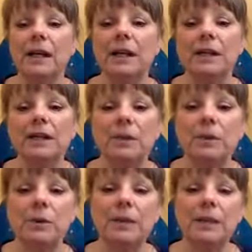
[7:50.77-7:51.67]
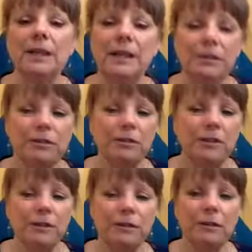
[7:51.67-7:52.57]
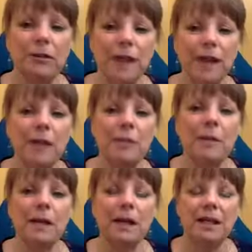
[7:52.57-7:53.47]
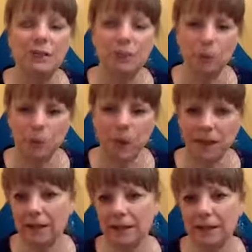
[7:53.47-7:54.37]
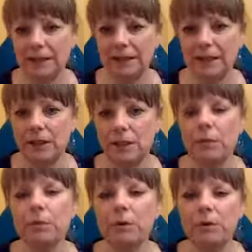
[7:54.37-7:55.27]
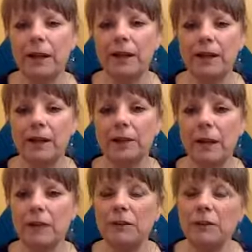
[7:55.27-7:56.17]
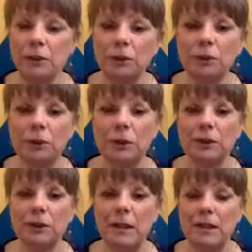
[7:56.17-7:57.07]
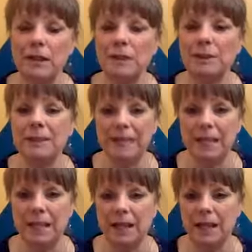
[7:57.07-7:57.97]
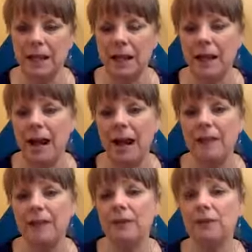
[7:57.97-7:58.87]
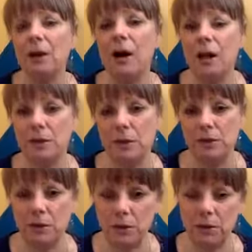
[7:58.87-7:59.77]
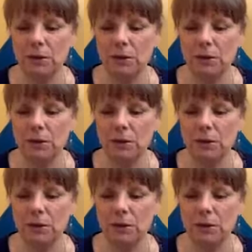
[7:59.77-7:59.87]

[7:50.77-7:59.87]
So the gift for them is to recognize that you're a provider of a solution that they've been seeking, and they'll talk about you to